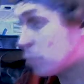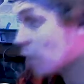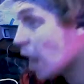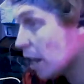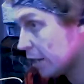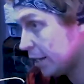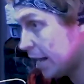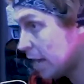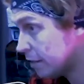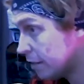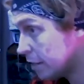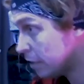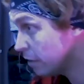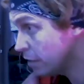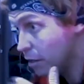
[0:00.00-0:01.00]
we're not
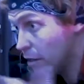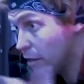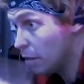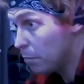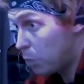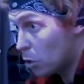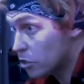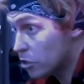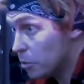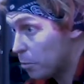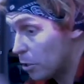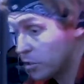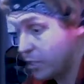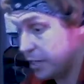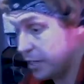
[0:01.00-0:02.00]
connecting person to
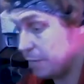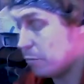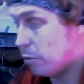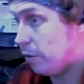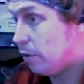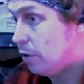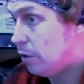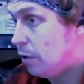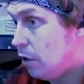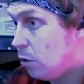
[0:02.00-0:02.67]
person anymore.